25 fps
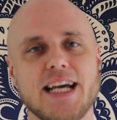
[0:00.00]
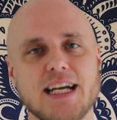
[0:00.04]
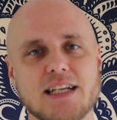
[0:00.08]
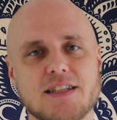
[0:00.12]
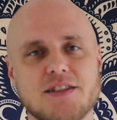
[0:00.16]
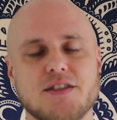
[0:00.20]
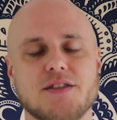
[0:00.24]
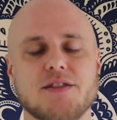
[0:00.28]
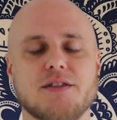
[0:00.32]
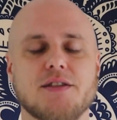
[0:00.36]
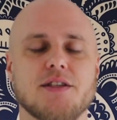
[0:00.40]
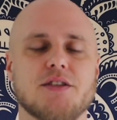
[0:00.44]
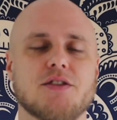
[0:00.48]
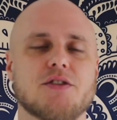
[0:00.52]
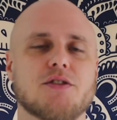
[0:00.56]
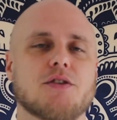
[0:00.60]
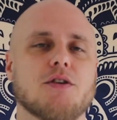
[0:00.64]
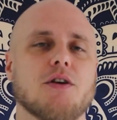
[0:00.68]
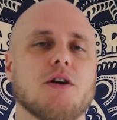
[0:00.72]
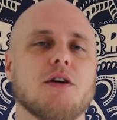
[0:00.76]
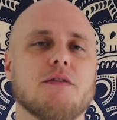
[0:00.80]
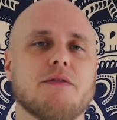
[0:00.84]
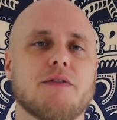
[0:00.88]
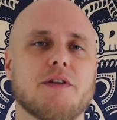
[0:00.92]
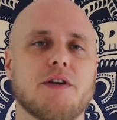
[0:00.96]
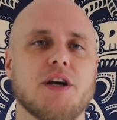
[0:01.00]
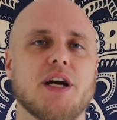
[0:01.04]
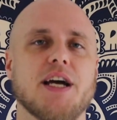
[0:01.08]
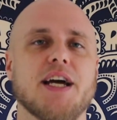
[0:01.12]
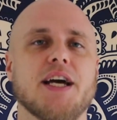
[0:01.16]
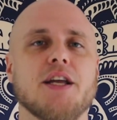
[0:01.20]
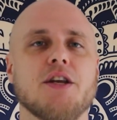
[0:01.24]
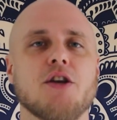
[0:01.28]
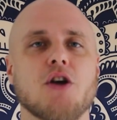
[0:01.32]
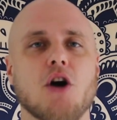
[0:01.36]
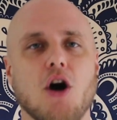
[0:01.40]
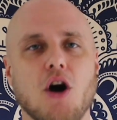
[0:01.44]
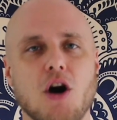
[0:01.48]
let's discover
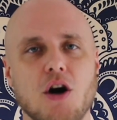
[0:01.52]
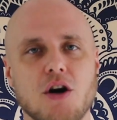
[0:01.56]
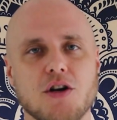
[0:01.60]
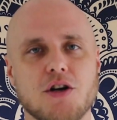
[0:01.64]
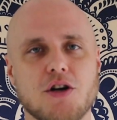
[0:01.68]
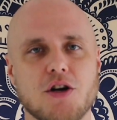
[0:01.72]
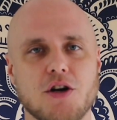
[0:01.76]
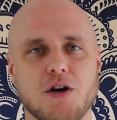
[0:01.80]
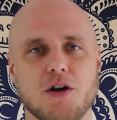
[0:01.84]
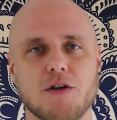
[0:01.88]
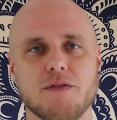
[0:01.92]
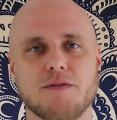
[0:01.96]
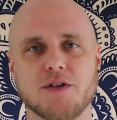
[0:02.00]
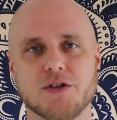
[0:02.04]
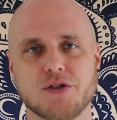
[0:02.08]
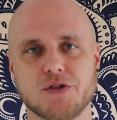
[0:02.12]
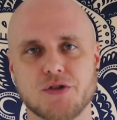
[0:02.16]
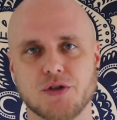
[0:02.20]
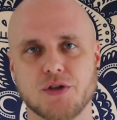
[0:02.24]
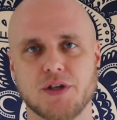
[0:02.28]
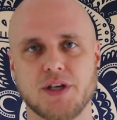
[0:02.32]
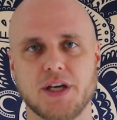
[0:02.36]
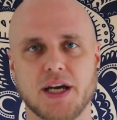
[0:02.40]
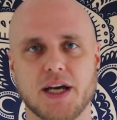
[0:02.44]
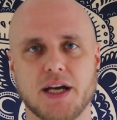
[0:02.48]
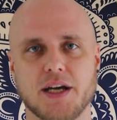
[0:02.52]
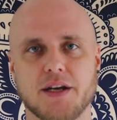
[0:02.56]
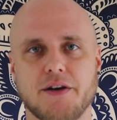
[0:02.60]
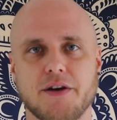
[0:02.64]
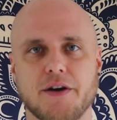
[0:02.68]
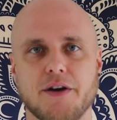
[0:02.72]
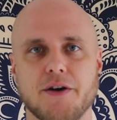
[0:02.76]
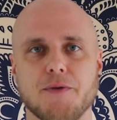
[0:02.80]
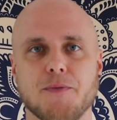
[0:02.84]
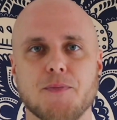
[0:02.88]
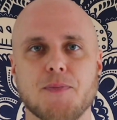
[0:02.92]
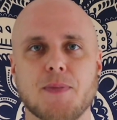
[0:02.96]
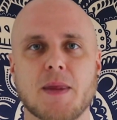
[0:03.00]
and uncover
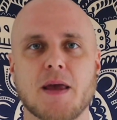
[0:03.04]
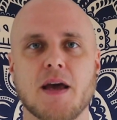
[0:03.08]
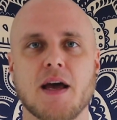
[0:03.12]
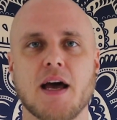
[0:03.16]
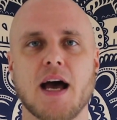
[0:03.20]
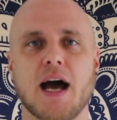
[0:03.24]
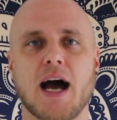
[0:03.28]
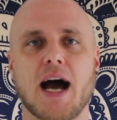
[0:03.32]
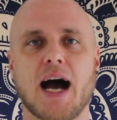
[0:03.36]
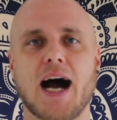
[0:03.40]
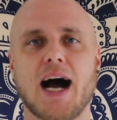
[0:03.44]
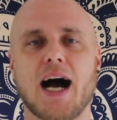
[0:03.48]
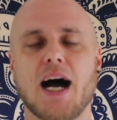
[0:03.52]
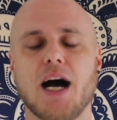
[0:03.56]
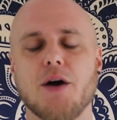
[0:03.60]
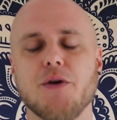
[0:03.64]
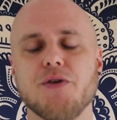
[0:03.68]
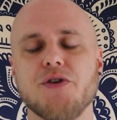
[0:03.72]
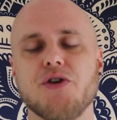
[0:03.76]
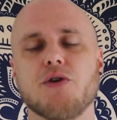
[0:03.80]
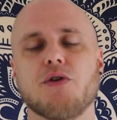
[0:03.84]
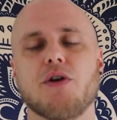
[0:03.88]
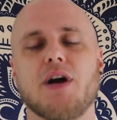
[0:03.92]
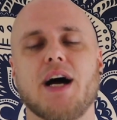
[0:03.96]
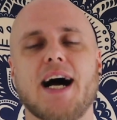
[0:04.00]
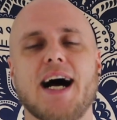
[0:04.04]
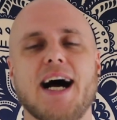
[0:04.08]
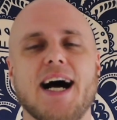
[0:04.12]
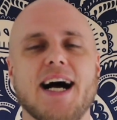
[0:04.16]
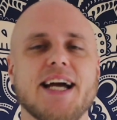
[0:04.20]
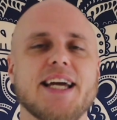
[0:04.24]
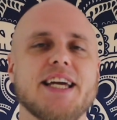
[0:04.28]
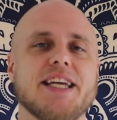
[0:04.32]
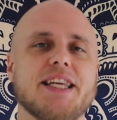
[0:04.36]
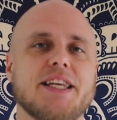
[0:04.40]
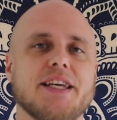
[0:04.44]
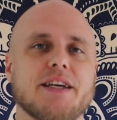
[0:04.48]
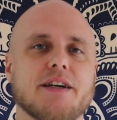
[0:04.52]
together how your
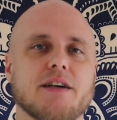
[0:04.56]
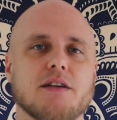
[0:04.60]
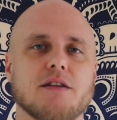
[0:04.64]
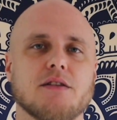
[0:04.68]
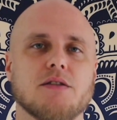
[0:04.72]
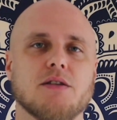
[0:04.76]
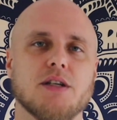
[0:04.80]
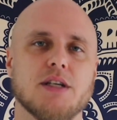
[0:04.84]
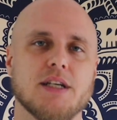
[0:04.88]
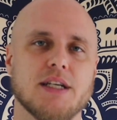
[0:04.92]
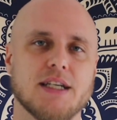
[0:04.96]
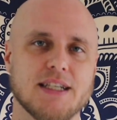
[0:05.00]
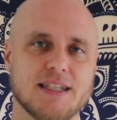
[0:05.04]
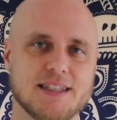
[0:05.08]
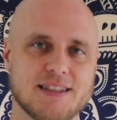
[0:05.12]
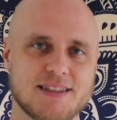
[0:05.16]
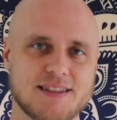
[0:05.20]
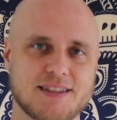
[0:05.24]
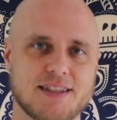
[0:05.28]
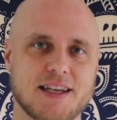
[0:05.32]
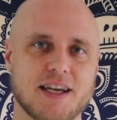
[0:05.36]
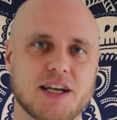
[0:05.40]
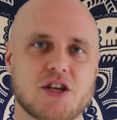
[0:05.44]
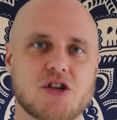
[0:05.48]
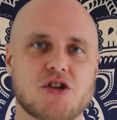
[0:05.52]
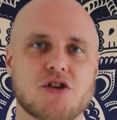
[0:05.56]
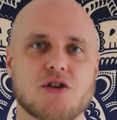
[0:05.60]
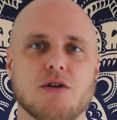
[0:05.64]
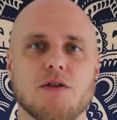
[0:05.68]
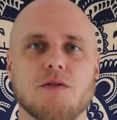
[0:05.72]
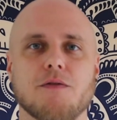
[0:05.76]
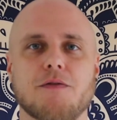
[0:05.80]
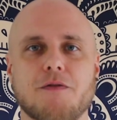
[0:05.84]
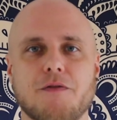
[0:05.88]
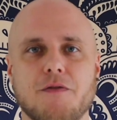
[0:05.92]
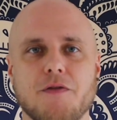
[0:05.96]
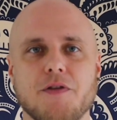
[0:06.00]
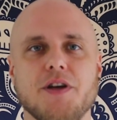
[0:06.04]
ideal sexual
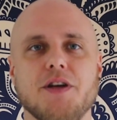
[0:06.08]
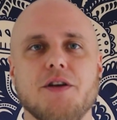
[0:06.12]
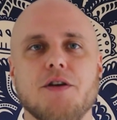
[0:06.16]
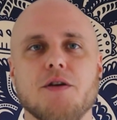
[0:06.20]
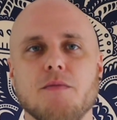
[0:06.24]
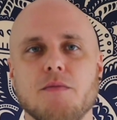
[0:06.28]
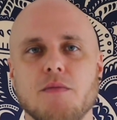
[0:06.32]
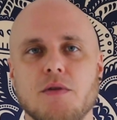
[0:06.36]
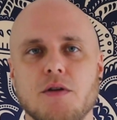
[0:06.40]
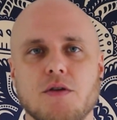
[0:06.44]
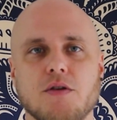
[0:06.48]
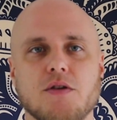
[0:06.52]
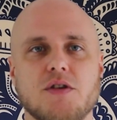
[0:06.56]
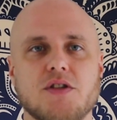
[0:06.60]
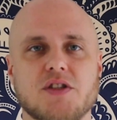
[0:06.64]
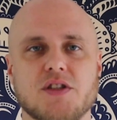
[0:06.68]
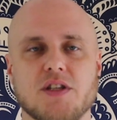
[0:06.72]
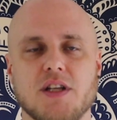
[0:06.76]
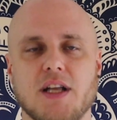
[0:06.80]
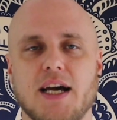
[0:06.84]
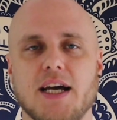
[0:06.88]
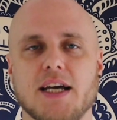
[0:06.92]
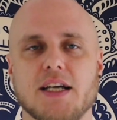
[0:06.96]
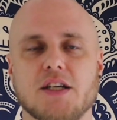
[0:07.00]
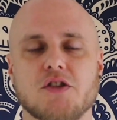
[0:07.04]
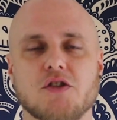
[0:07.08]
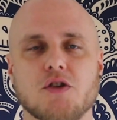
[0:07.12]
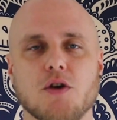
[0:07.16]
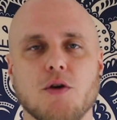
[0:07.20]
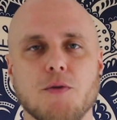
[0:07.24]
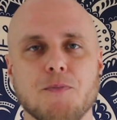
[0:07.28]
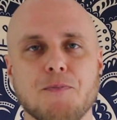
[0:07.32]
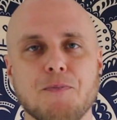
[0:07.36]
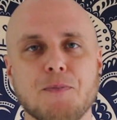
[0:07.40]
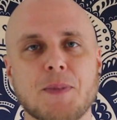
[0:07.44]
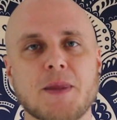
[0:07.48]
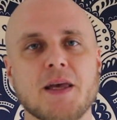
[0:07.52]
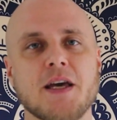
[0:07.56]
freedom looks like.
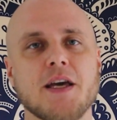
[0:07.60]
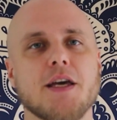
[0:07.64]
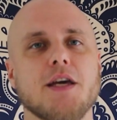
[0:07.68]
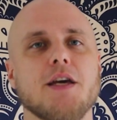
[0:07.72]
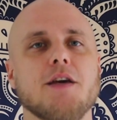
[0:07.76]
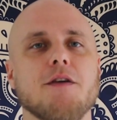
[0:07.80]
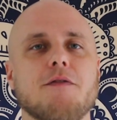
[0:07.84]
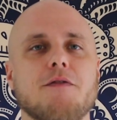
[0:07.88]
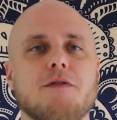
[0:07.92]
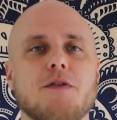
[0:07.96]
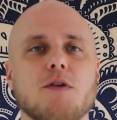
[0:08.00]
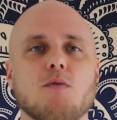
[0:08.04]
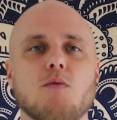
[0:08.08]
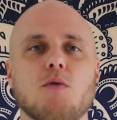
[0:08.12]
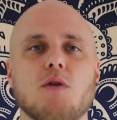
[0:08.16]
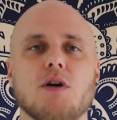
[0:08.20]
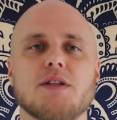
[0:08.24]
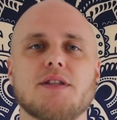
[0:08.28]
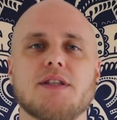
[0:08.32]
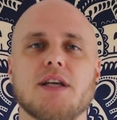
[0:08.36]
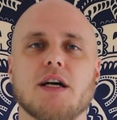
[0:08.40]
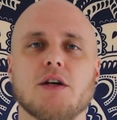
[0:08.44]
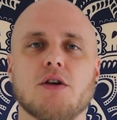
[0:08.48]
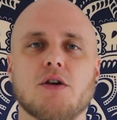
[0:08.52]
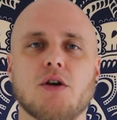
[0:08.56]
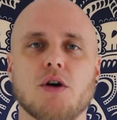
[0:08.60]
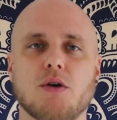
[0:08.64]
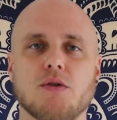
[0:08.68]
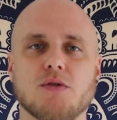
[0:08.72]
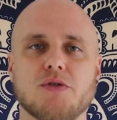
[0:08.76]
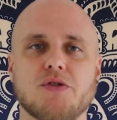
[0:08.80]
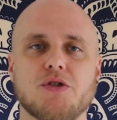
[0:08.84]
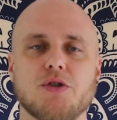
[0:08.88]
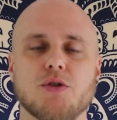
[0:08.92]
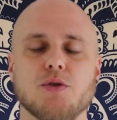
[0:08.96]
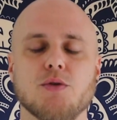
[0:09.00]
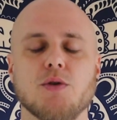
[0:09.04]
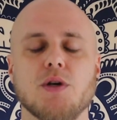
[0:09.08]
So if you want that, go
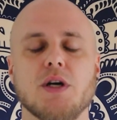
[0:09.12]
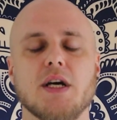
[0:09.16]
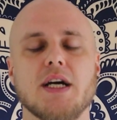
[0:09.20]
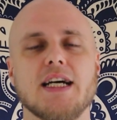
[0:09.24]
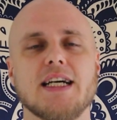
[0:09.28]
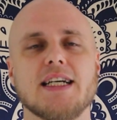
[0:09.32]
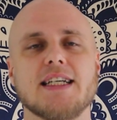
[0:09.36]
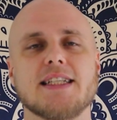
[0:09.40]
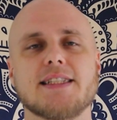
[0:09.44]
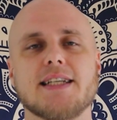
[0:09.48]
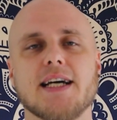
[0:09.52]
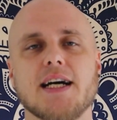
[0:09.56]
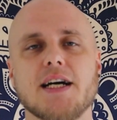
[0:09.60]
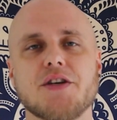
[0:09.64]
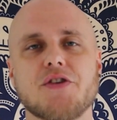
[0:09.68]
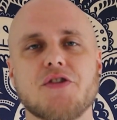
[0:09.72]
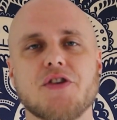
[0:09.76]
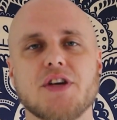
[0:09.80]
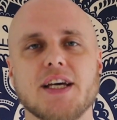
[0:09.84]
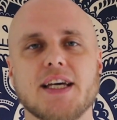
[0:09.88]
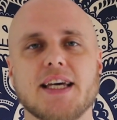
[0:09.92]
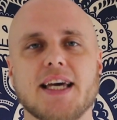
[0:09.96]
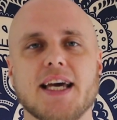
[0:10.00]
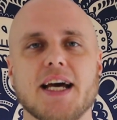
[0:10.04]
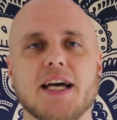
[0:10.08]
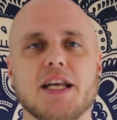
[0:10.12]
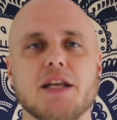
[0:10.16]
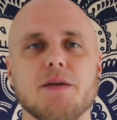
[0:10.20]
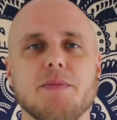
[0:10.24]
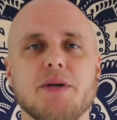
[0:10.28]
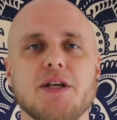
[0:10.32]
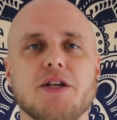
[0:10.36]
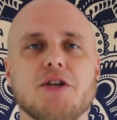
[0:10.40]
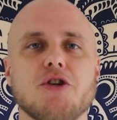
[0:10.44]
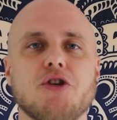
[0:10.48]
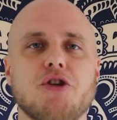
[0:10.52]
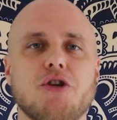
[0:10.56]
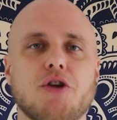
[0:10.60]
to
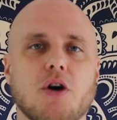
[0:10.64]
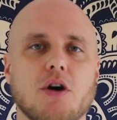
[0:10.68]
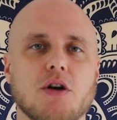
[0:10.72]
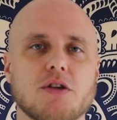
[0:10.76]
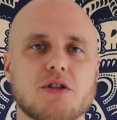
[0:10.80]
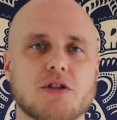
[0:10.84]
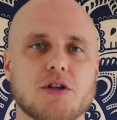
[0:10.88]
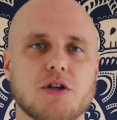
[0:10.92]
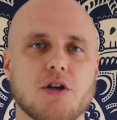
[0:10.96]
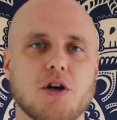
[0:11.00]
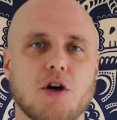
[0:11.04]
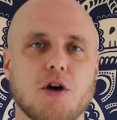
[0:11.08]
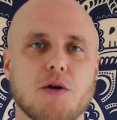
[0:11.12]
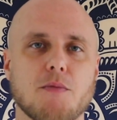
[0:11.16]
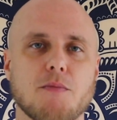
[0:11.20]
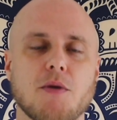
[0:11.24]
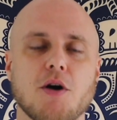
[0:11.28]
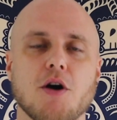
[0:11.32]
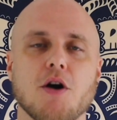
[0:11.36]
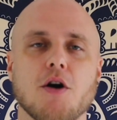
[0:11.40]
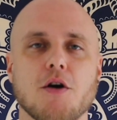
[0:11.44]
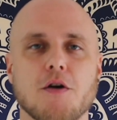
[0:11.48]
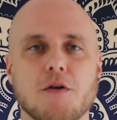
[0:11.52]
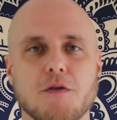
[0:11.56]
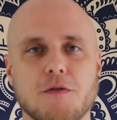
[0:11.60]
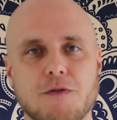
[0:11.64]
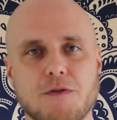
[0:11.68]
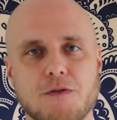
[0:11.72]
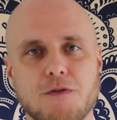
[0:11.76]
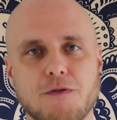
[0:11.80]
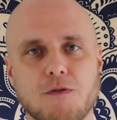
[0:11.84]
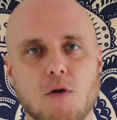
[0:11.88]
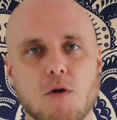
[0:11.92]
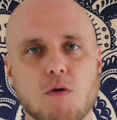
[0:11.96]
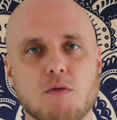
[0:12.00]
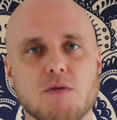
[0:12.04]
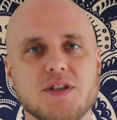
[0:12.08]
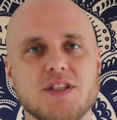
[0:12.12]

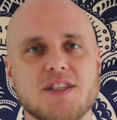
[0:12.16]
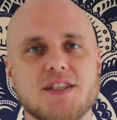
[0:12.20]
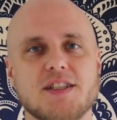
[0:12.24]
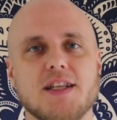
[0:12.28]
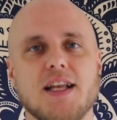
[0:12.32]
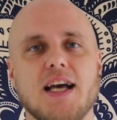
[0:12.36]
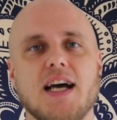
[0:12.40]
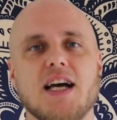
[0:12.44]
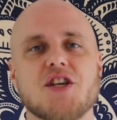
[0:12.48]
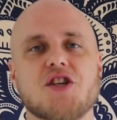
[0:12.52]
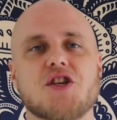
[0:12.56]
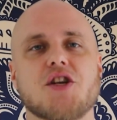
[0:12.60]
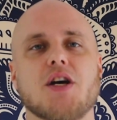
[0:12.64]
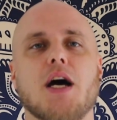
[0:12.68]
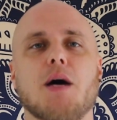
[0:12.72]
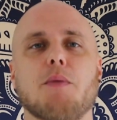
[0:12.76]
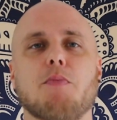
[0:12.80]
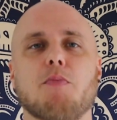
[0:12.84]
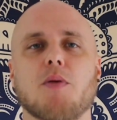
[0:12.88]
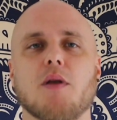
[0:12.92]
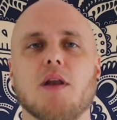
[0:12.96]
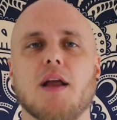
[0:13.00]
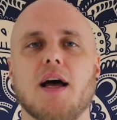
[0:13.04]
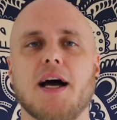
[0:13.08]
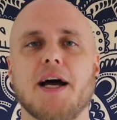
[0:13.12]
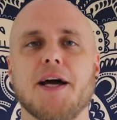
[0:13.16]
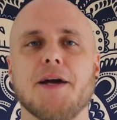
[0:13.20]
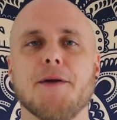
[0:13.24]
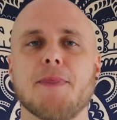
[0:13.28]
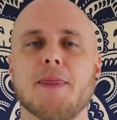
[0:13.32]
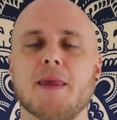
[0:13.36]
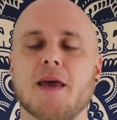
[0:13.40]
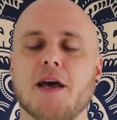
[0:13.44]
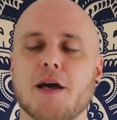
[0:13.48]
tantricacademy.com/apply.